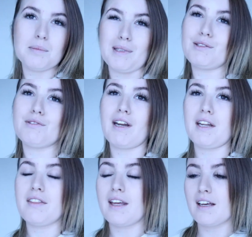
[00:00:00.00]
to mix with
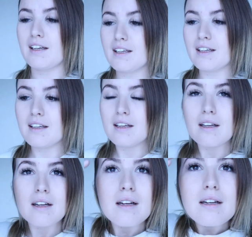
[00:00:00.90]
anything.
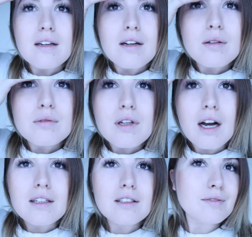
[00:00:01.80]

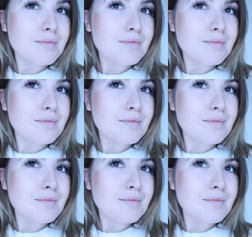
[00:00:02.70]
God,